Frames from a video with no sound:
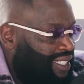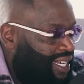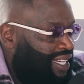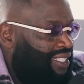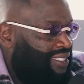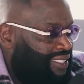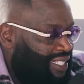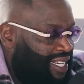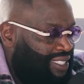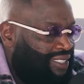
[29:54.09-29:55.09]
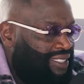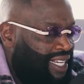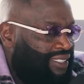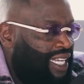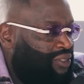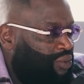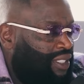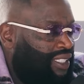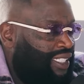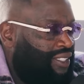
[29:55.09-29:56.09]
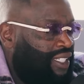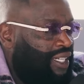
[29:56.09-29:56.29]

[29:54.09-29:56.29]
yes, yes, yes. That's what it is.